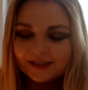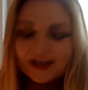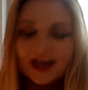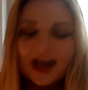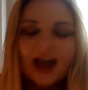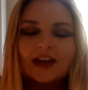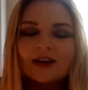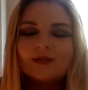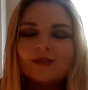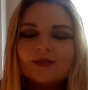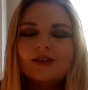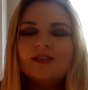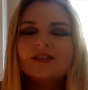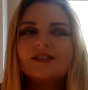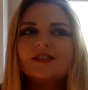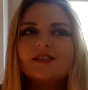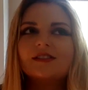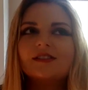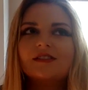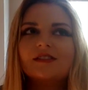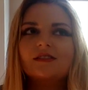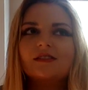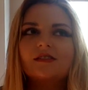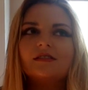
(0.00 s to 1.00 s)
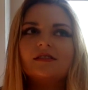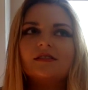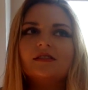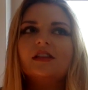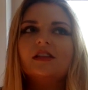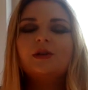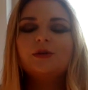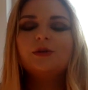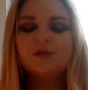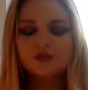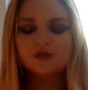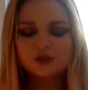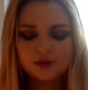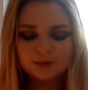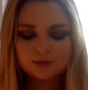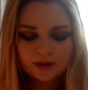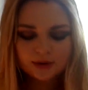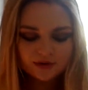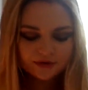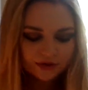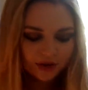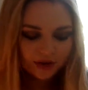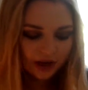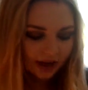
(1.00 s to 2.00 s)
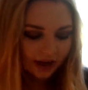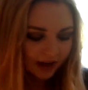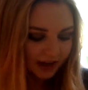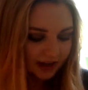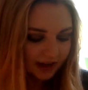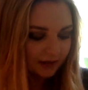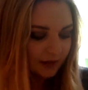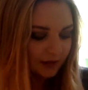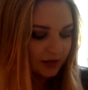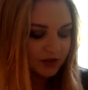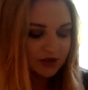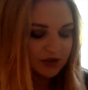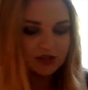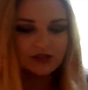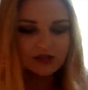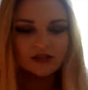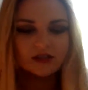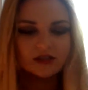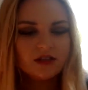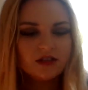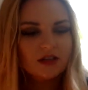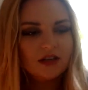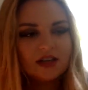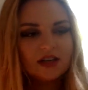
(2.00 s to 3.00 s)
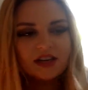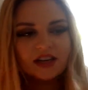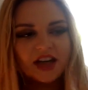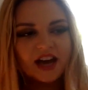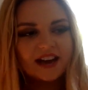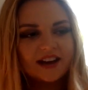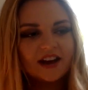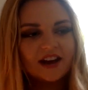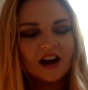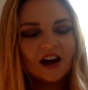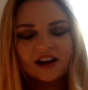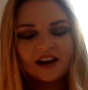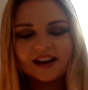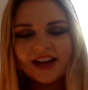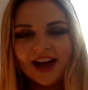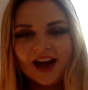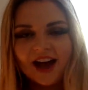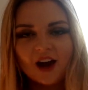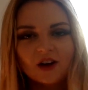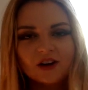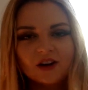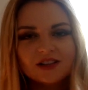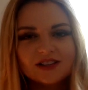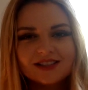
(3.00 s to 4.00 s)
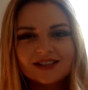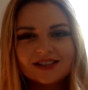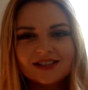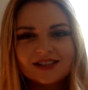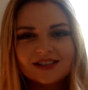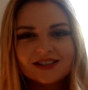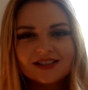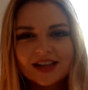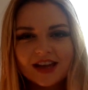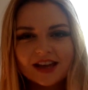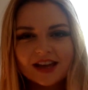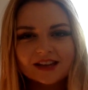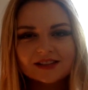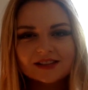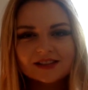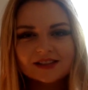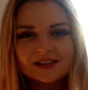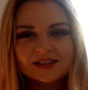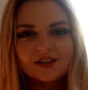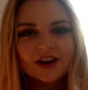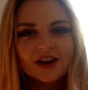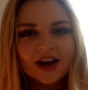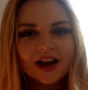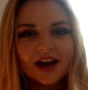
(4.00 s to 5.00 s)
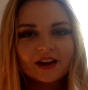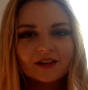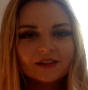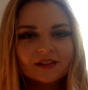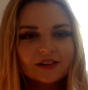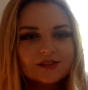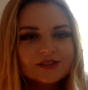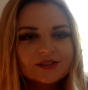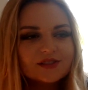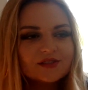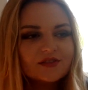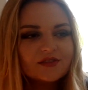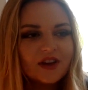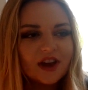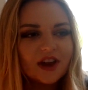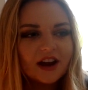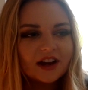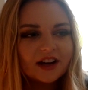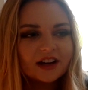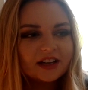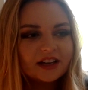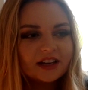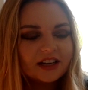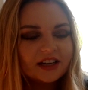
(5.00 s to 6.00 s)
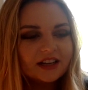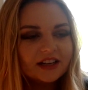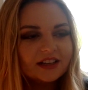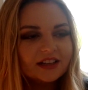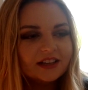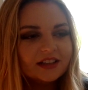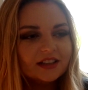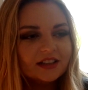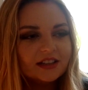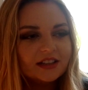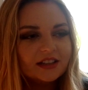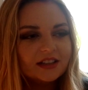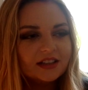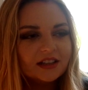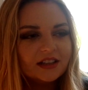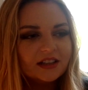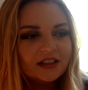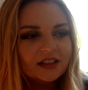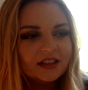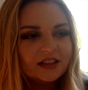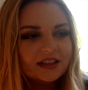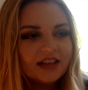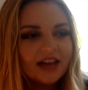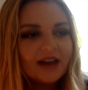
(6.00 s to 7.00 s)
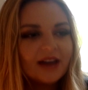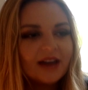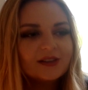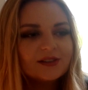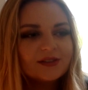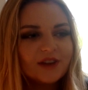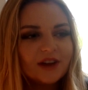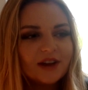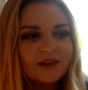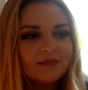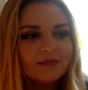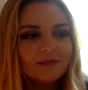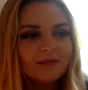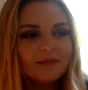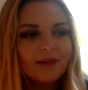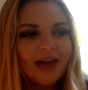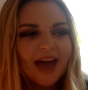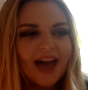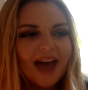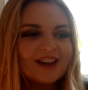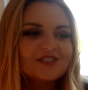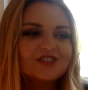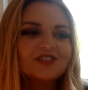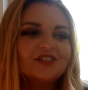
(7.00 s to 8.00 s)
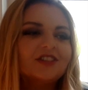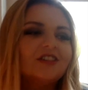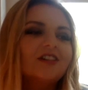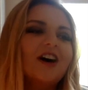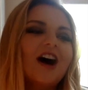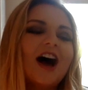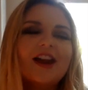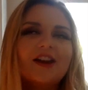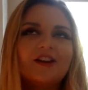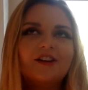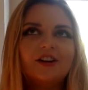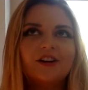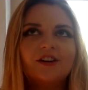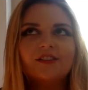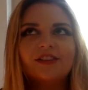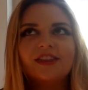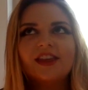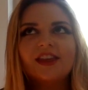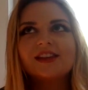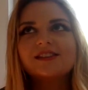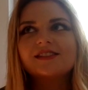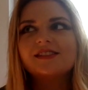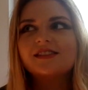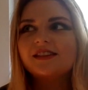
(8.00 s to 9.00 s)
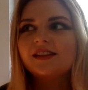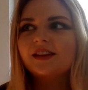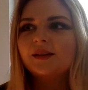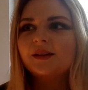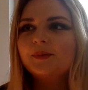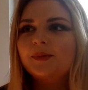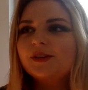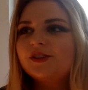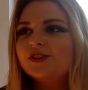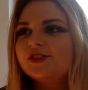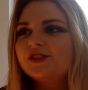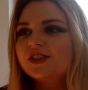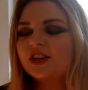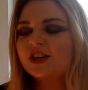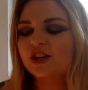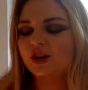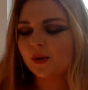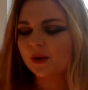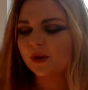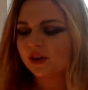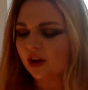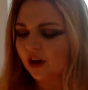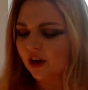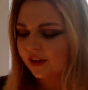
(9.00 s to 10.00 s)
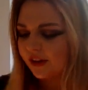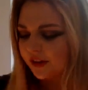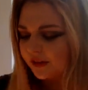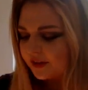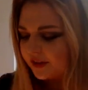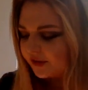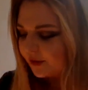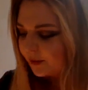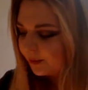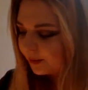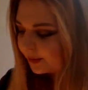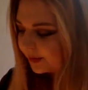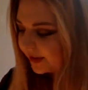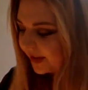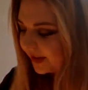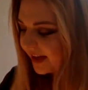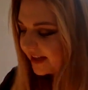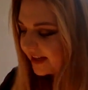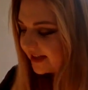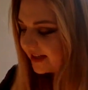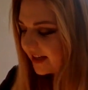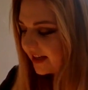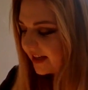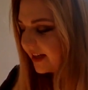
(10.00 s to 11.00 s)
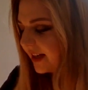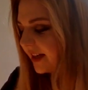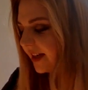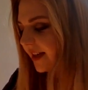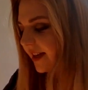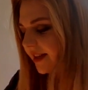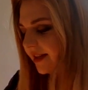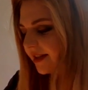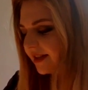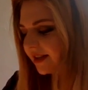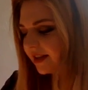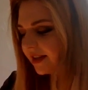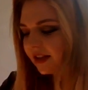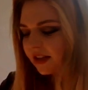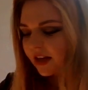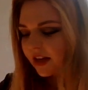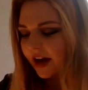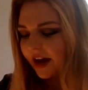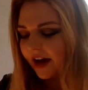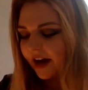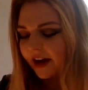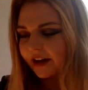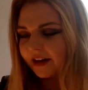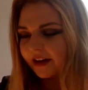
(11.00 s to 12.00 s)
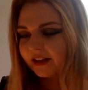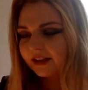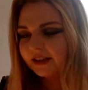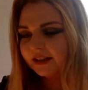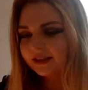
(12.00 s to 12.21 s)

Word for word: it was it was super fun. We just kind of hung out and danced around. It was very yeah, it was very magical. I don't know. That's like just like going to all the different places and uh